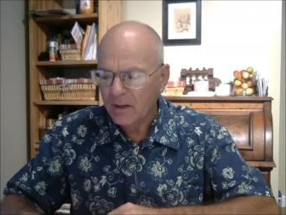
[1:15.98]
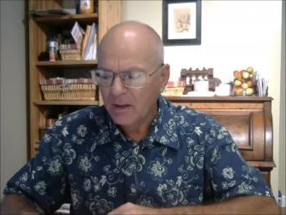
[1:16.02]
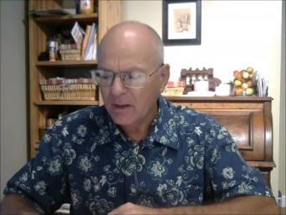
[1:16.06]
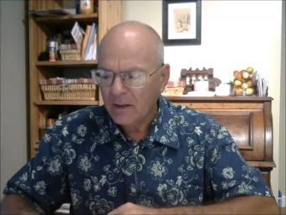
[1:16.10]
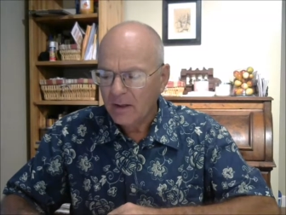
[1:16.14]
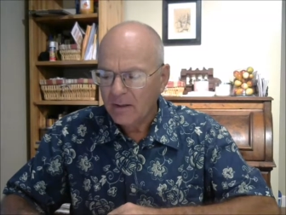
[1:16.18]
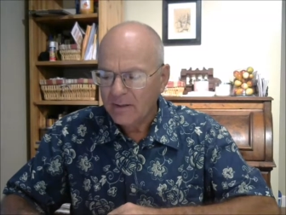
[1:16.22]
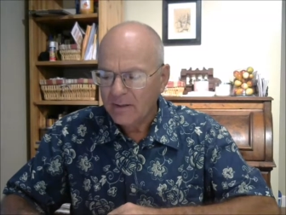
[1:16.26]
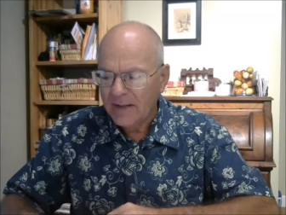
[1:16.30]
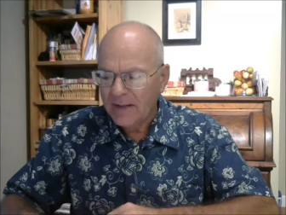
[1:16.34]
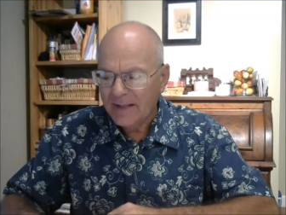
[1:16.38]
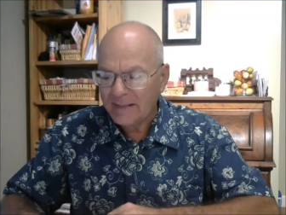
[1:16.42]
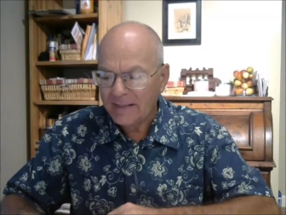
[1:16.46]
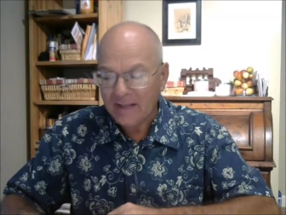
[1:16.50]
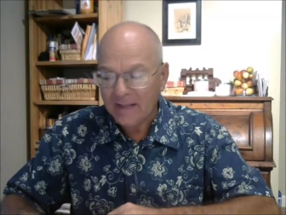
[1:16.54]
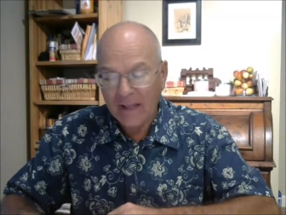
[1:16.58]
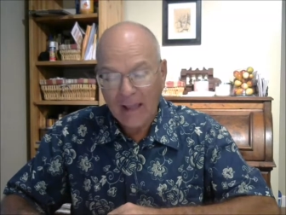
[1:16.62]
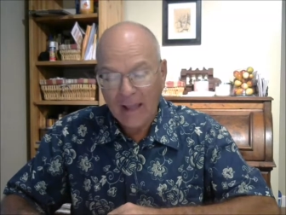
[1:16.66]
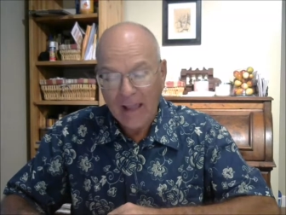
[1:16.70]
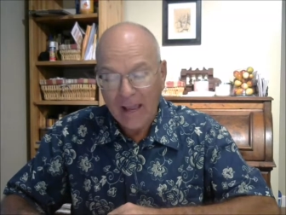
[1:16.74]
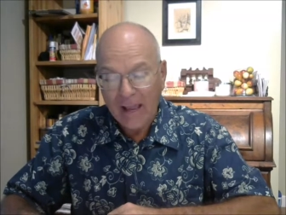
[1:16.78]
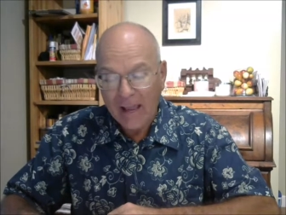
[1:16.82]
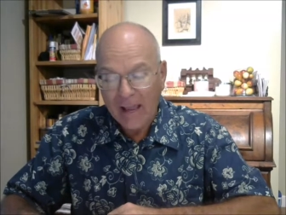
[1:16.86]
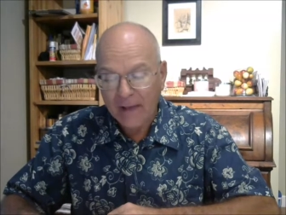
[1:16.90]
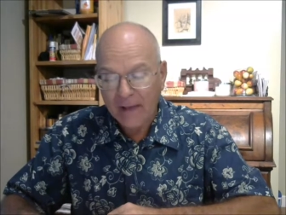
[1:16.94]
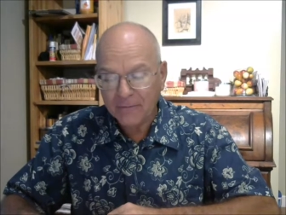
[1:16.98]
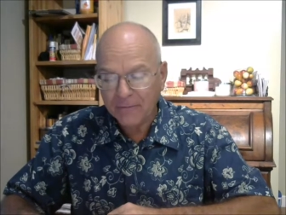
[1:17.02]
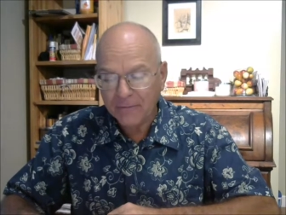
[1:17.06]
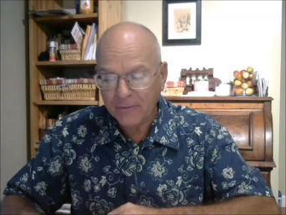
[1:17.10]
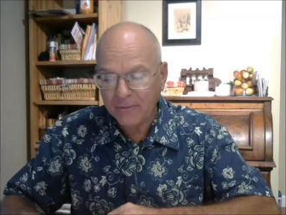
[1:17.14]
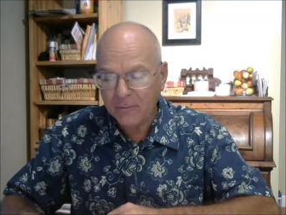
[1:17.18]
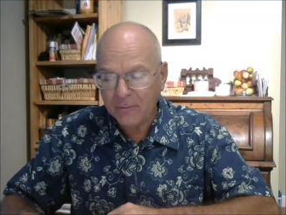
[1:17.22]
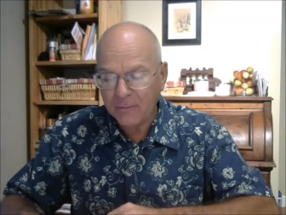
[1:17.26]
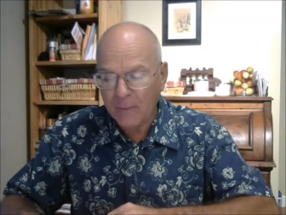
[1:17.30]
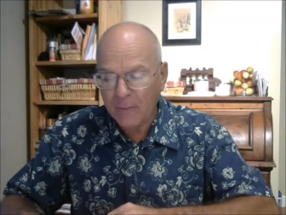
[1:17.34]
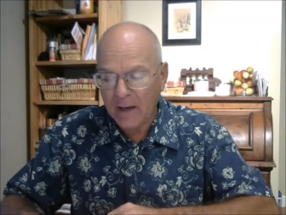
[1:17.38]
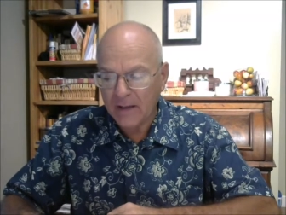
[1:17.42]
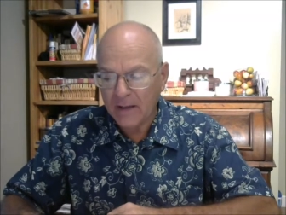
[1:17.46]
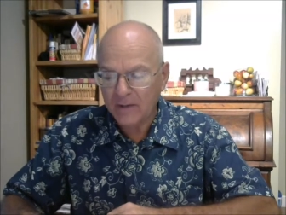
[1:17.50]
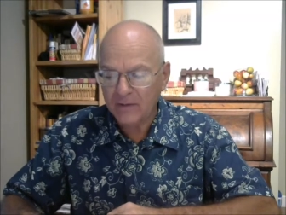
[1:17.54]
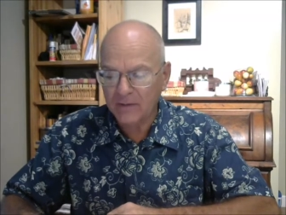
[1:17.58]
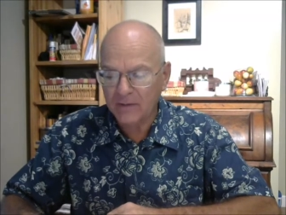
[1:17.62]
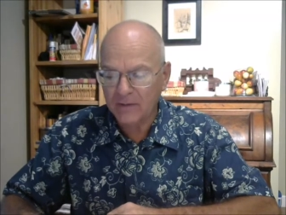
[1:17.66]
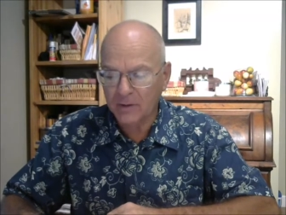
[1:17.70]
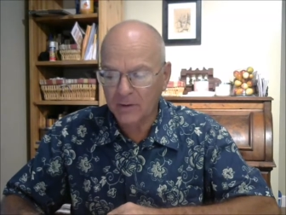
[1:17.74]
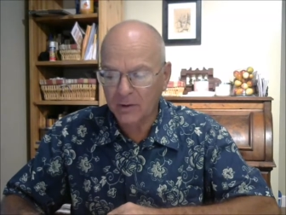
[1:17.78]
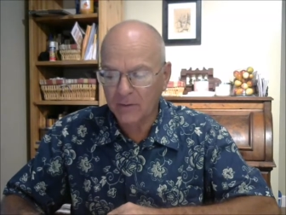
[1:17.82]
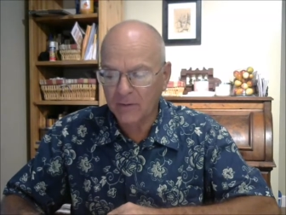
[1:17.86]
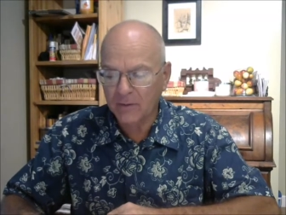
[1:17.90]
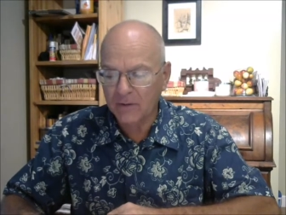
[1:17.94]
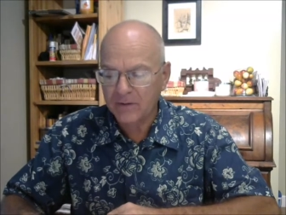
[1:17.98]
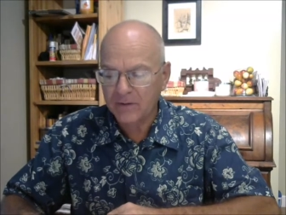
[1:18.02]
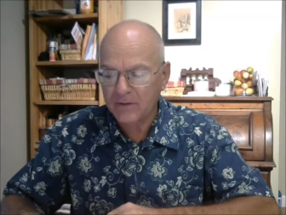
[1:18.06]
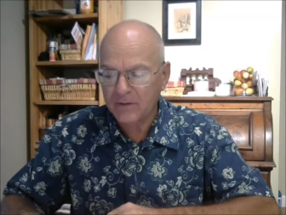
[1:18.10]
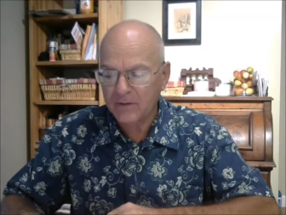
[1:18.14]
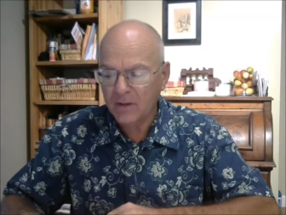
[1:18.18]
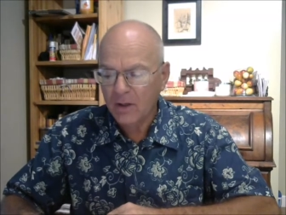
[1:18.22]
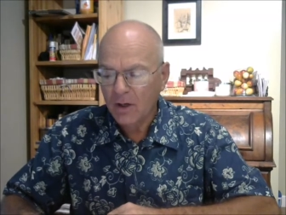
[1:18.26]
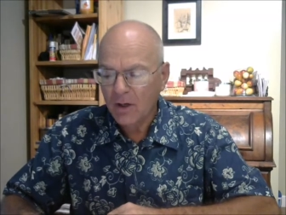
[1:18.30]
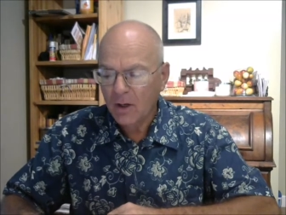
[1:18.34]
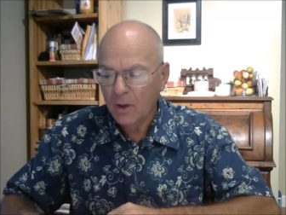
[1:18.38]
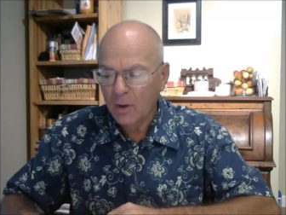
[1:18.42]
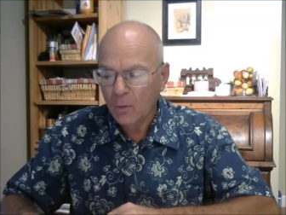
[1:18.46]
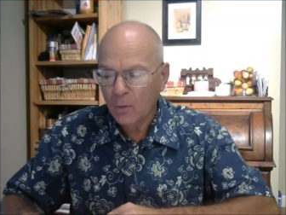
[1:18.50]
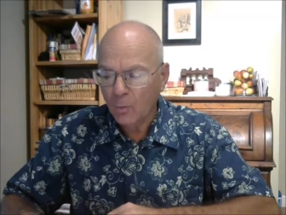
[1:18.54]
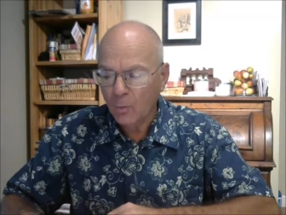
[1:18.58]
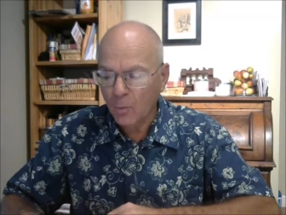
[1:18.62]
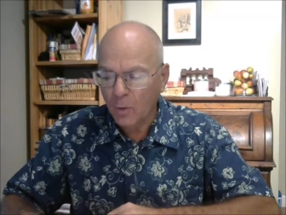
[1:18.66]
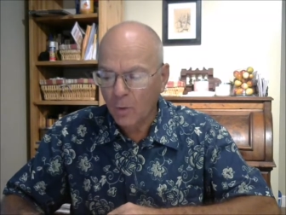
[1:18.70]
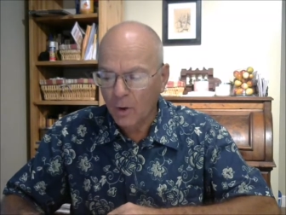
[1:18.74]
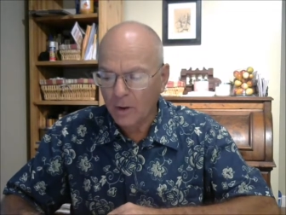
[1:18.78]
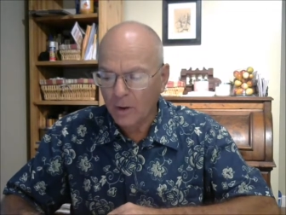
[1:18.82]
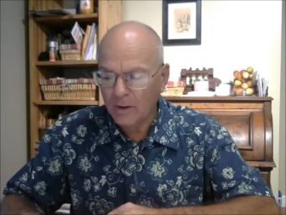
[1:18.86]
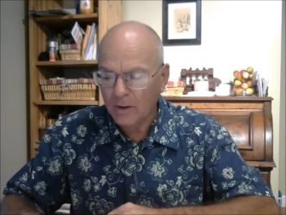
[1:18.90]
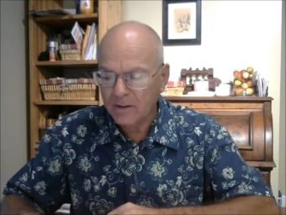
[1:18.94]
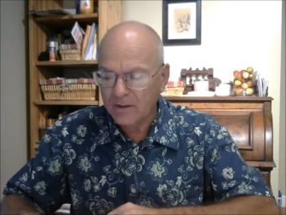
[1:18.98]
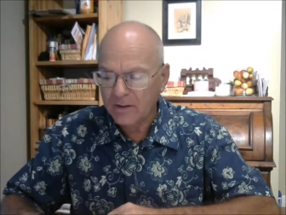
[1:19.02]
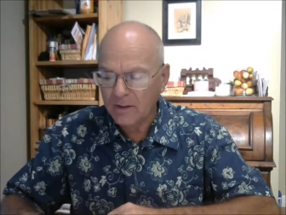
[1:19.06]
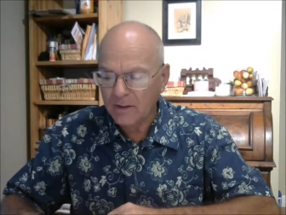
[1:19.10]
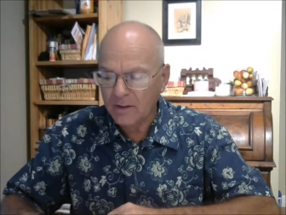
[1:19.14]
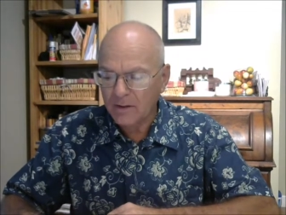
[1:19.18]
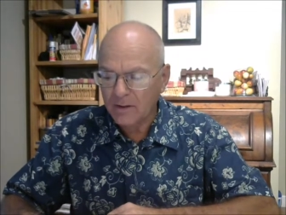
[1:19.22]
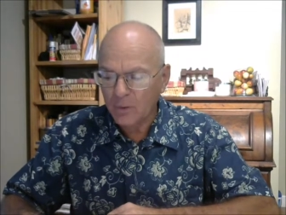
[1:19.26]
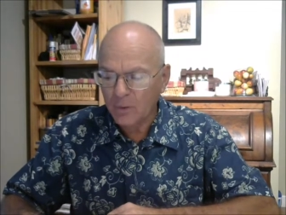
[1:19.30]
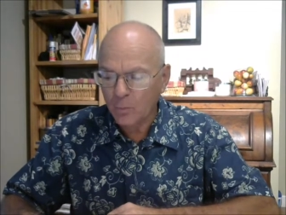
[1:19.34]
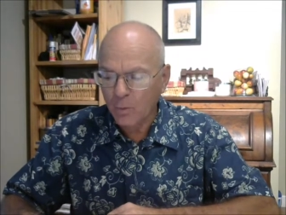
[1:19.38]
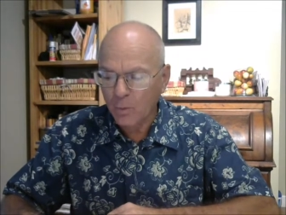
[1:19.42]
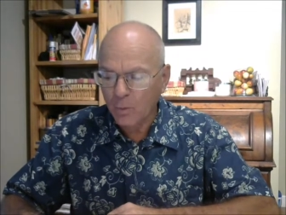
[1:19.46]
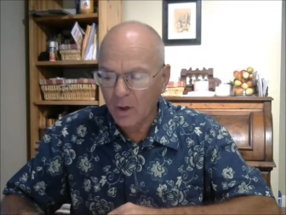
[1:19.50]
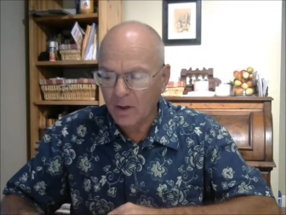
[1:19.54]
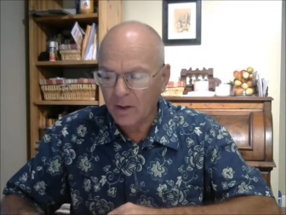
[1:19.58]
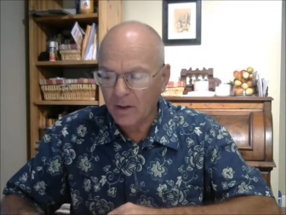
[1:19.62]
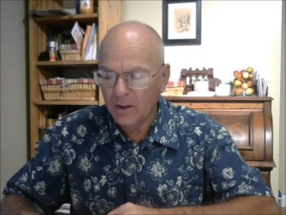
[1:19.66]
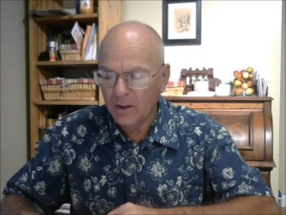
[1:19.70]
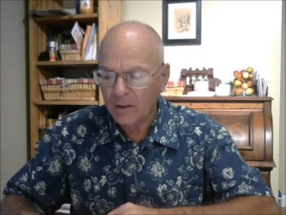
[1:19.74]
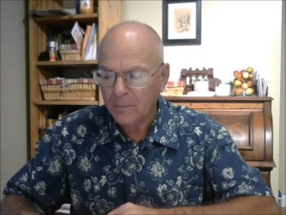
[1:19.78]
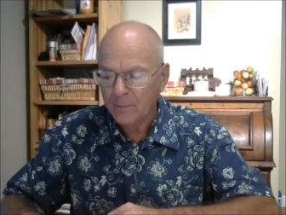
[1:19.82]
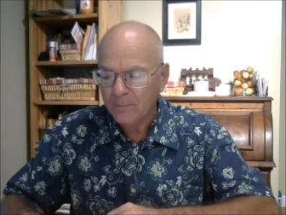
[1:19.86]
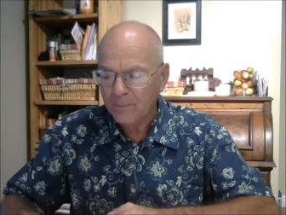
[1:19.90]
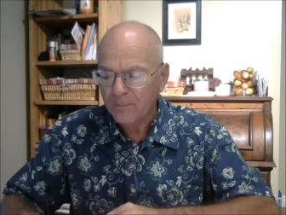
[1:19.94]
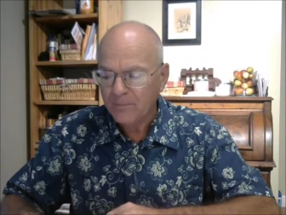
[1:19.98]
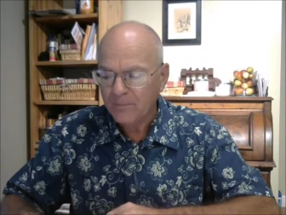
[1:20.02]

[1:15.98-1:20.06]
that the half of my servants worked in the work,